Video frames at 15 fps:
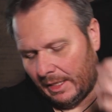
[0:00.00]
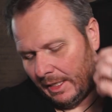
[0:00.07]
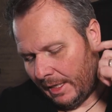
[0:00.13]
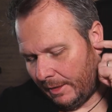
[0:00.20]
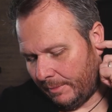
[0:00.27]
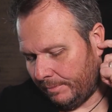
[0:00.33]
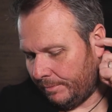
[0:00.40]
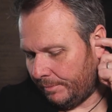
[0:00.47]

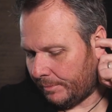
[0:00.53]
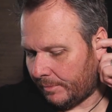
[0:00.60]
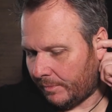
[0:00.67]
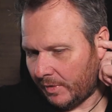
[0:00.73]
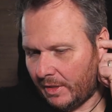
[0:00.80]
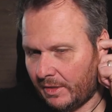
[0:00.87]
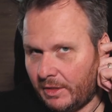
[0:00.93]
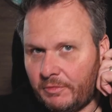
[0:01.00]

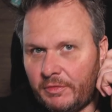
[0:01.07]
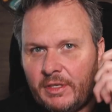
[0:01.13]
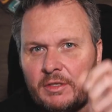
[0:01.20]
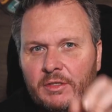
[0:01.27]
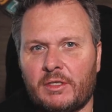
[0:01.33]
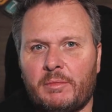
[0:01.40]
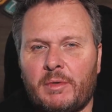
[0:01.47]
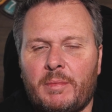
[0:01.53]
This video
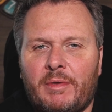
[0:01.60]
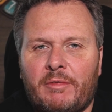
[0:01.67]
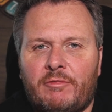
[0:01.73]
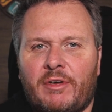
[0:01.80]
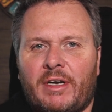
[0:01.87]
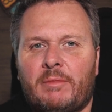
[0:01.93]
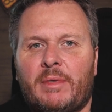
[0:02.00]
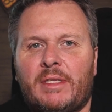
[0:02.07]
is going to be a bit
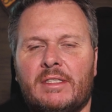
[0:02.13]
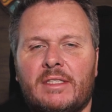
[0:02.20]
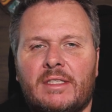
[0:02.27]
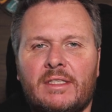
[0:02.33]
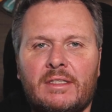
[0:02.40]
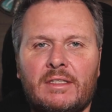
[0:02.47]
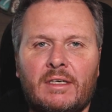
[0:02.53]
fragmented.